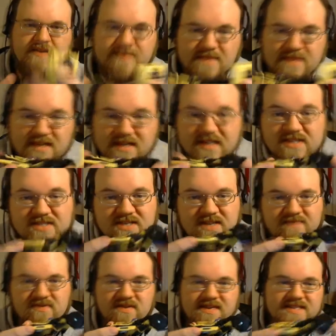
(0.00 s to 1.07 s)
so
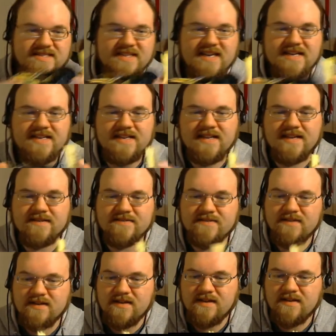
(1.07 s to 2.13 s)
after you get his head down,
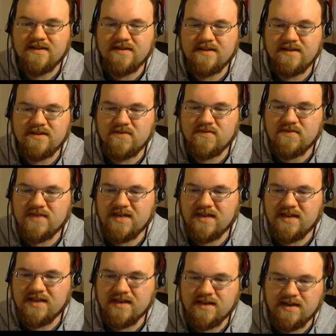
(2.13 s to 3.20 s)
then you
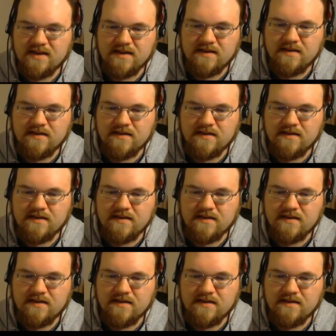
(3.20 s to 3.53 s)
take and